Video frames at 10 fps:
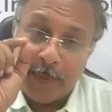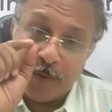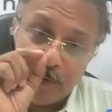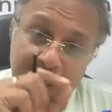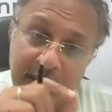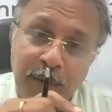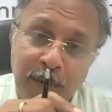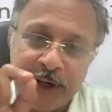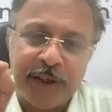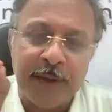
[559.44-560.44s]
But
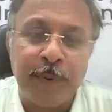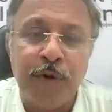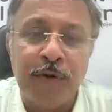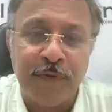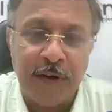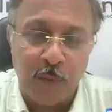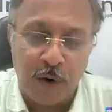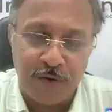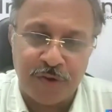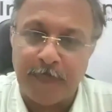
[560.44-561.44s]
Vaibhav gets a beautiful
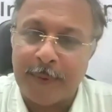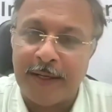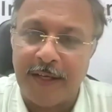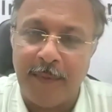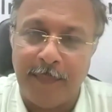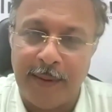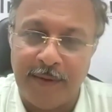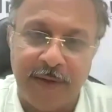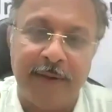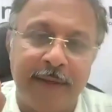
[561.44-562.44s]
WhatsApp and
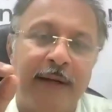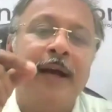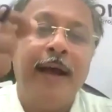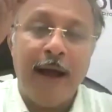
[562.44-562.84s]
email saying that